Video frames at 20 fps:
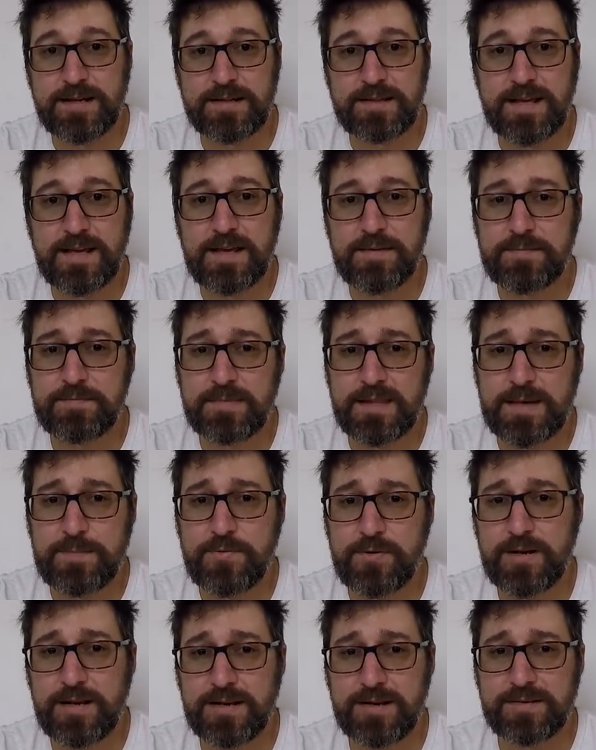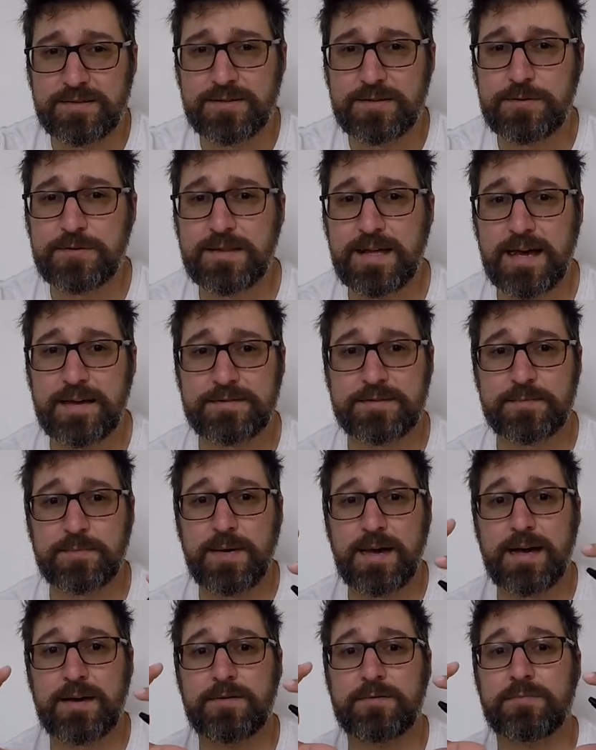And they put in a
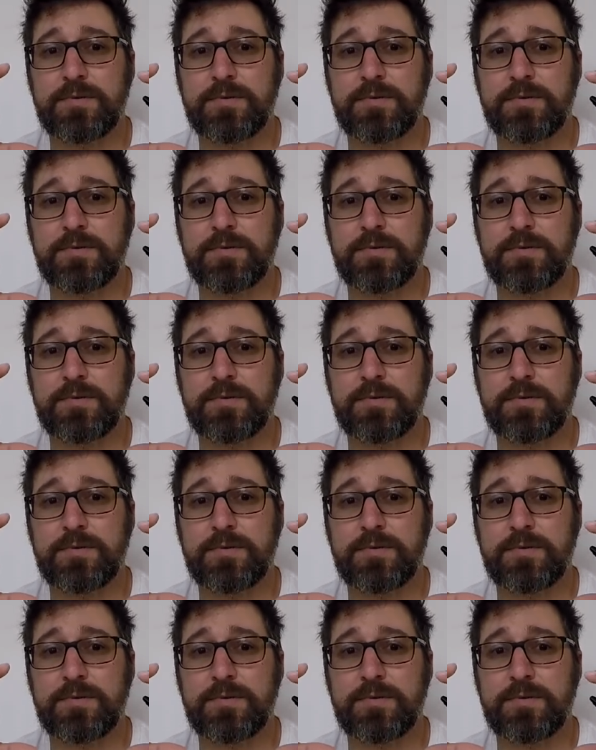2,000-pound